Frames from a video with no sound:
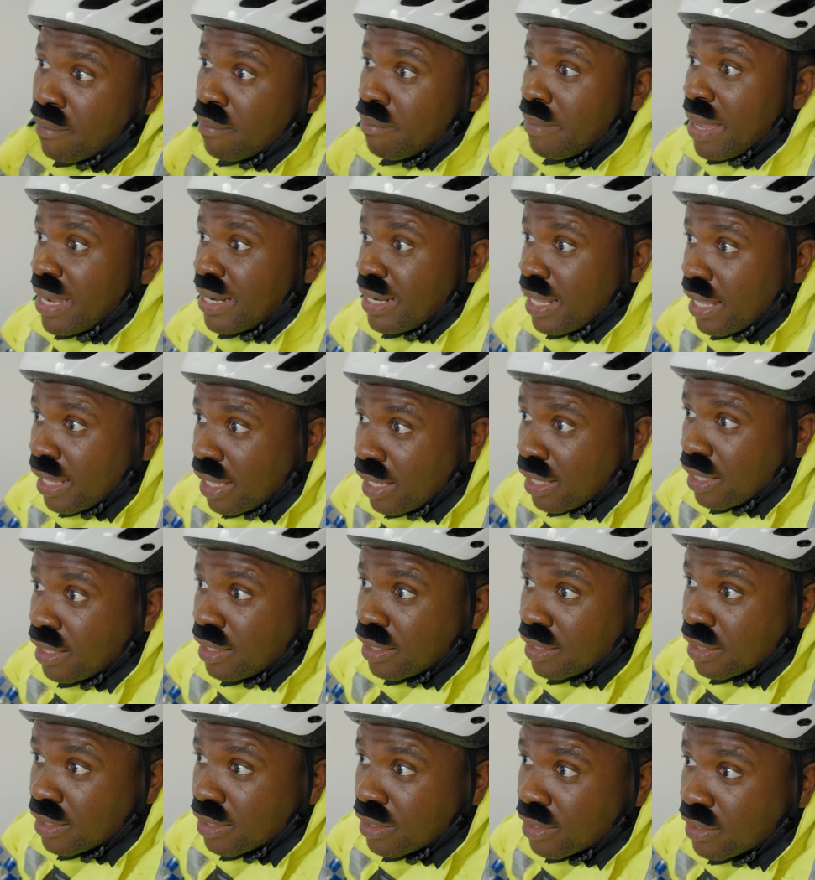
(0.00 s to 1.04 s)

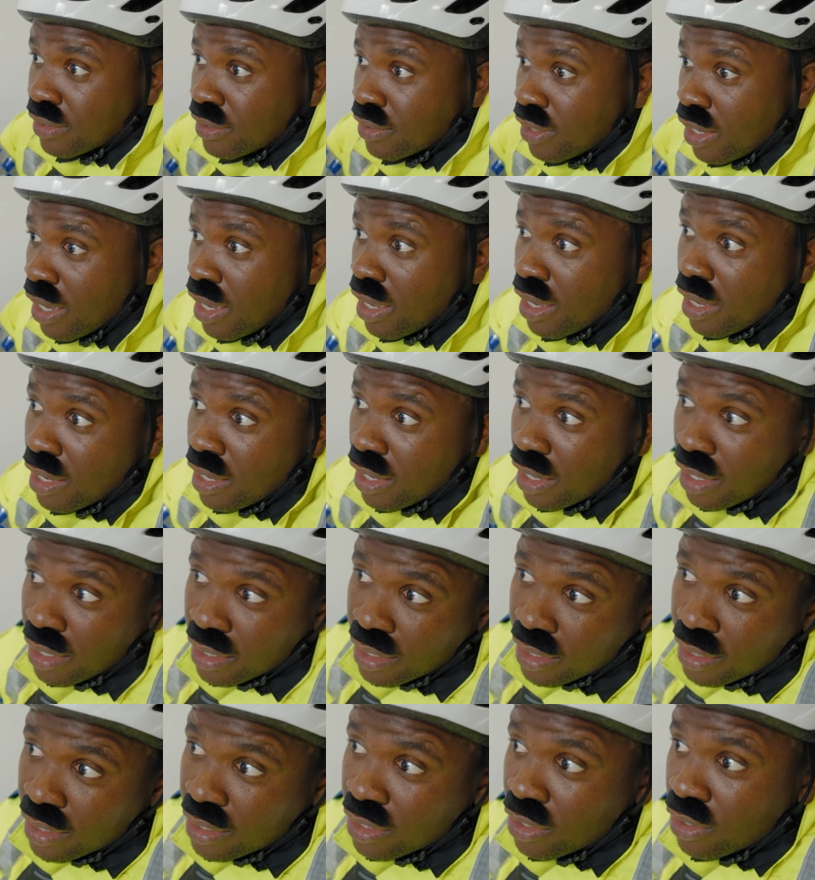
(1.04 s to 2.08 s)
many
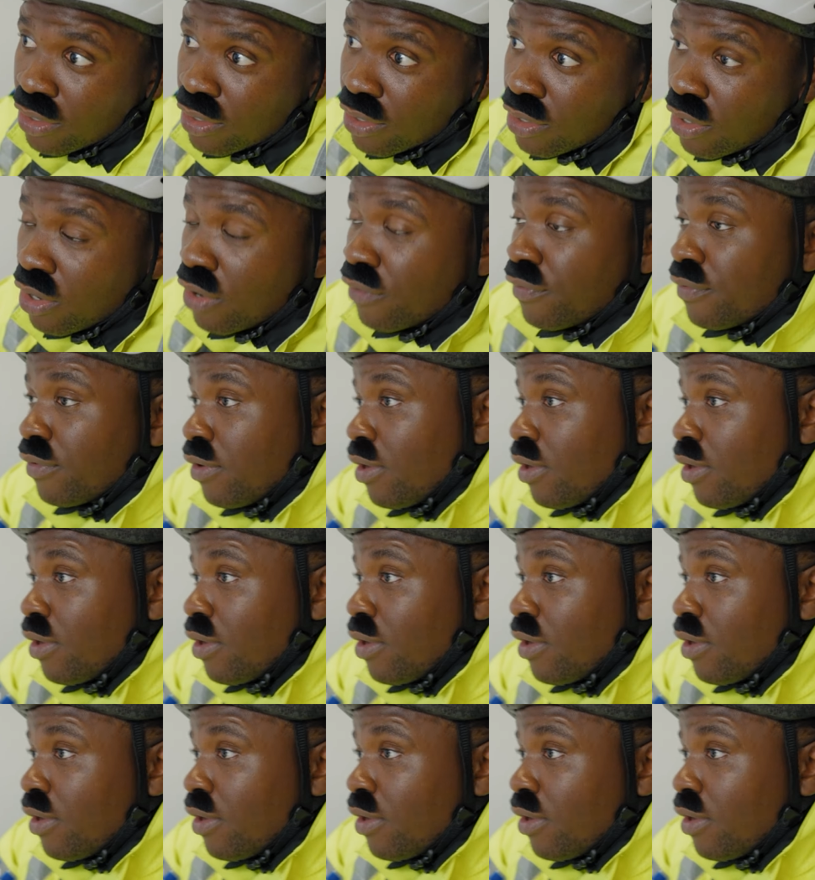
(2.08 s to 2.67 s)
off